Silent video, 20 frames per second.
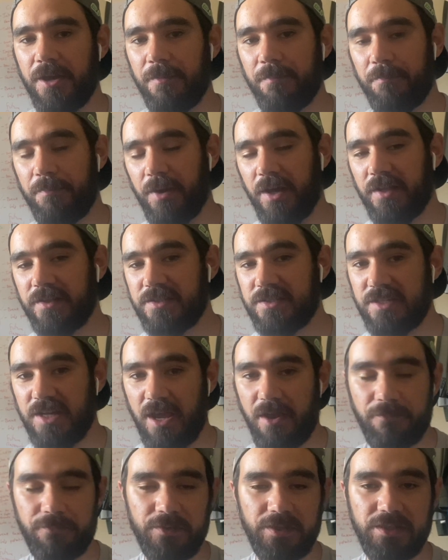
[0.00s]
But
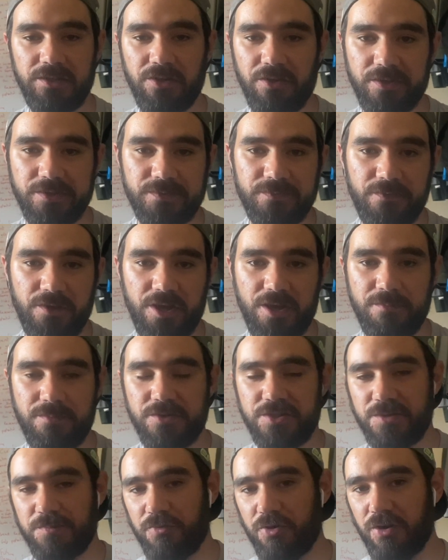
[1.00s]
definitely not as firm
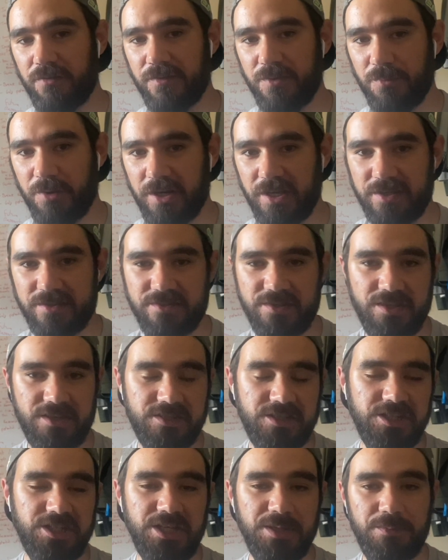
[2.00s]
as your Pro
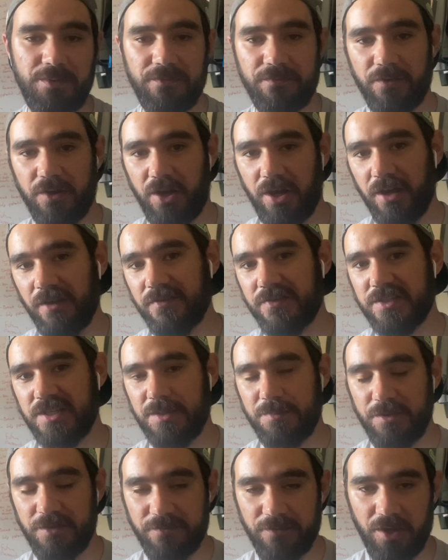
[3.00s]
V1Xs, your TP5s,
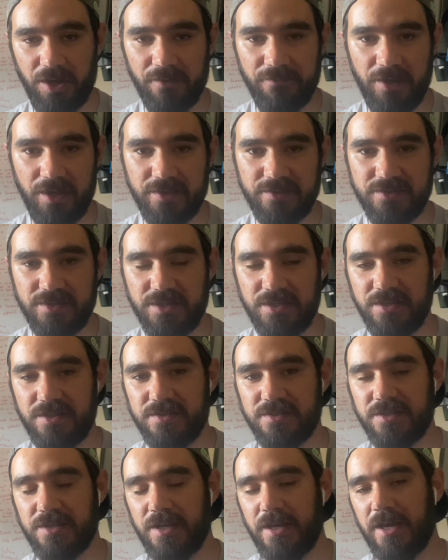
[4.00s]

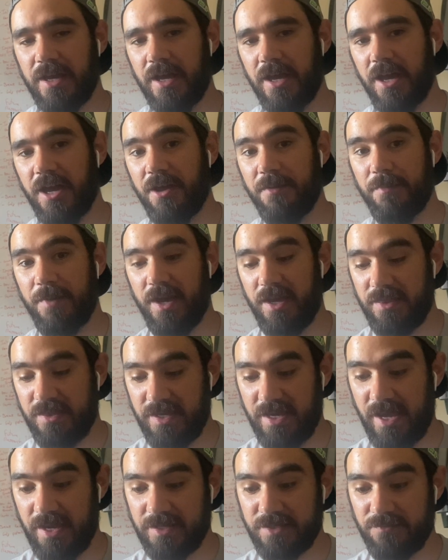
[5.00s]
TP5Xs, and
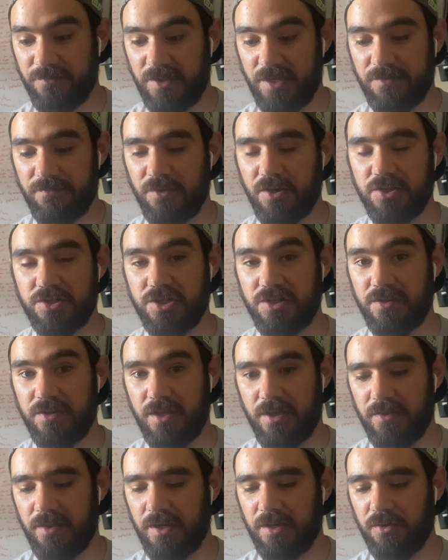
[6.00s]
the XV version
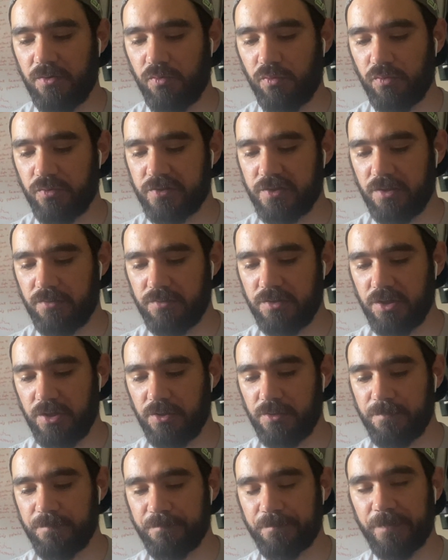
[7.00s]
that they also
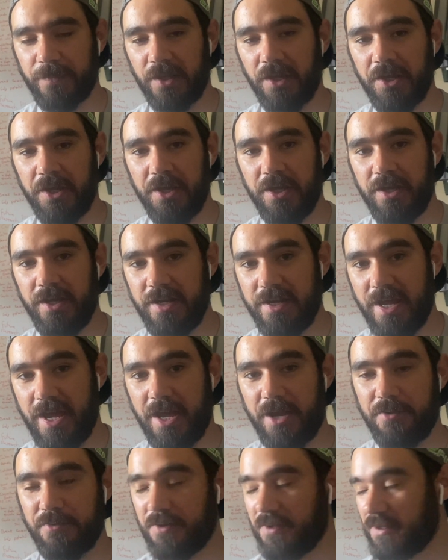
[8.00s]
do.
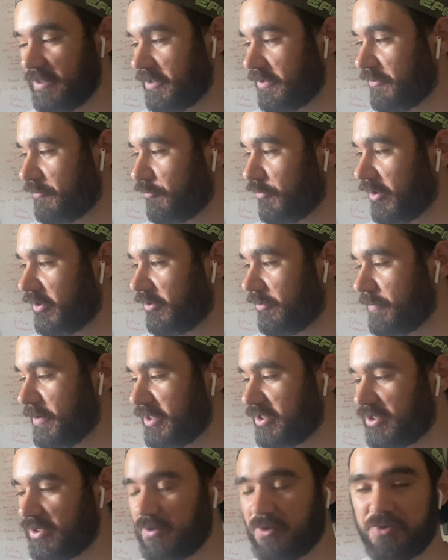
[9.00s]
Now, when I
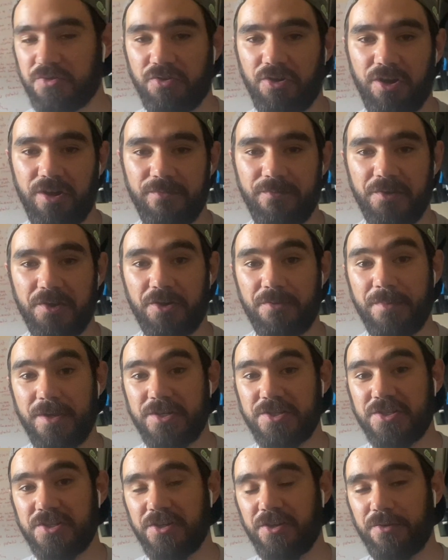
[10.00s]
mentioned the driver, I
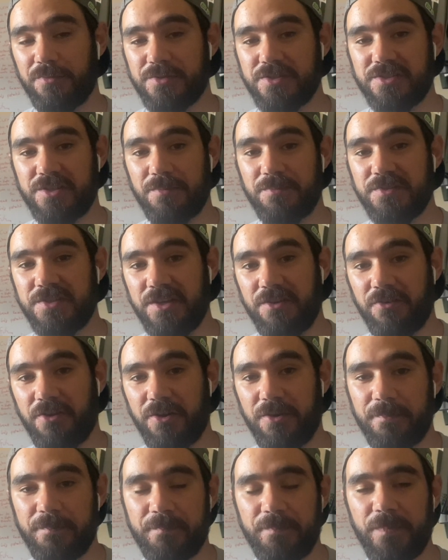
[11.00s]
mentioned I was
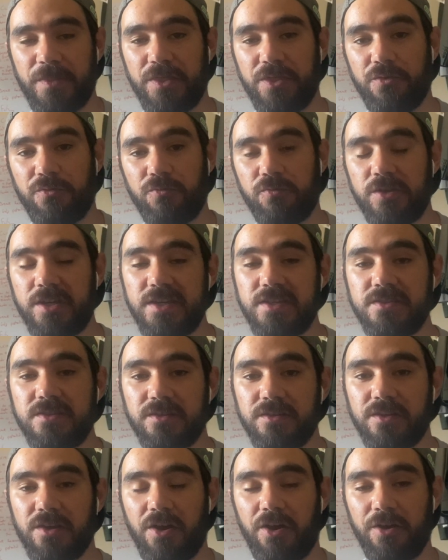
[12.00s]
Sub-Zero. The
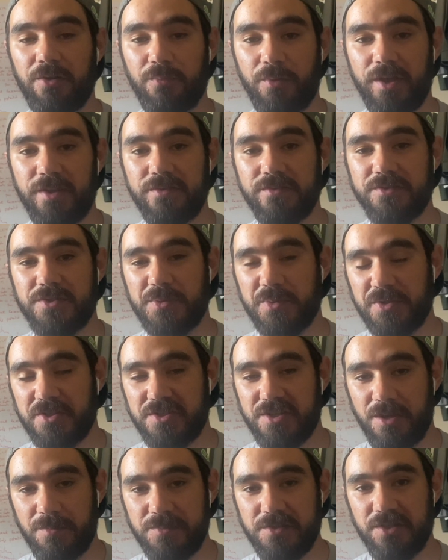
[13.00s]
reason I went to a
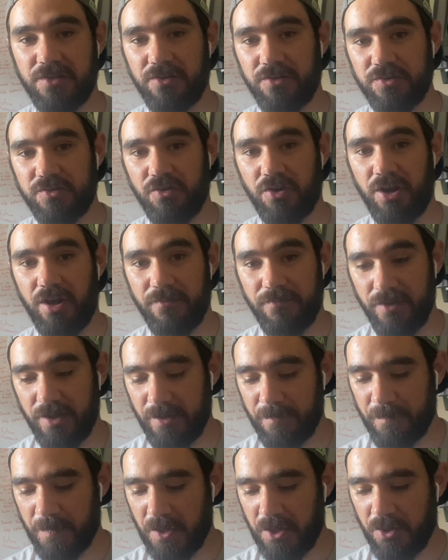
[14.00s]
Sub-Zero
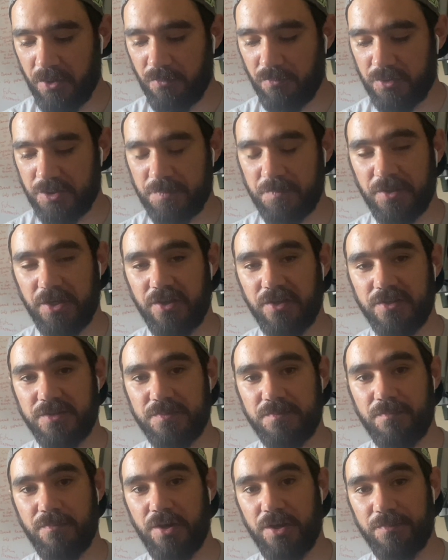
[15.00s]
driver was
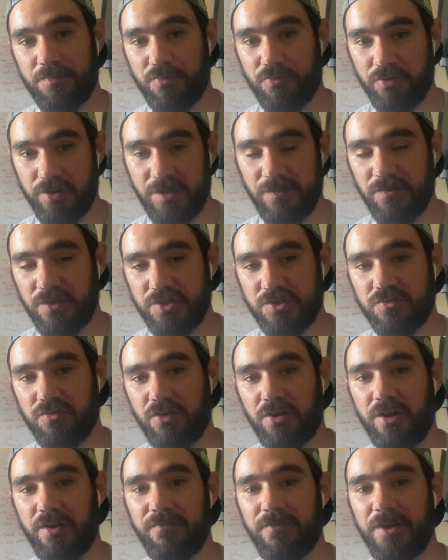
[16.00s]
because my previous
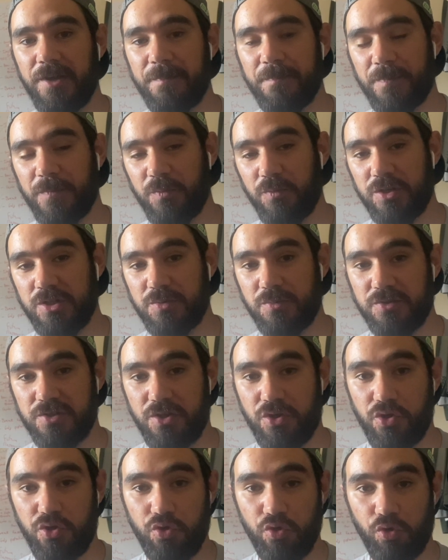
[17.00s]
driver, which was
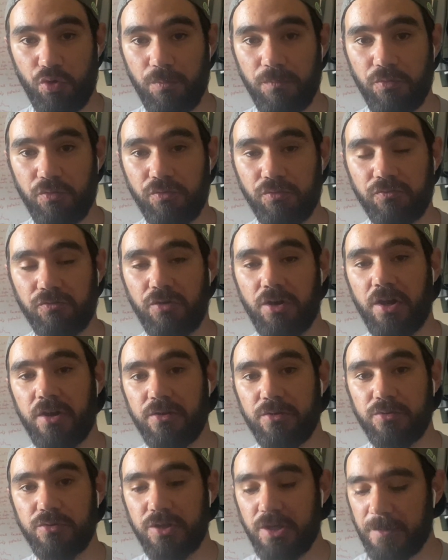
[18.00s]
a normal
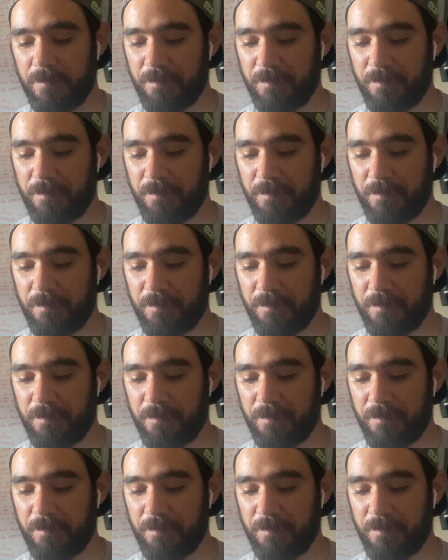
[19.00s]
Rogue,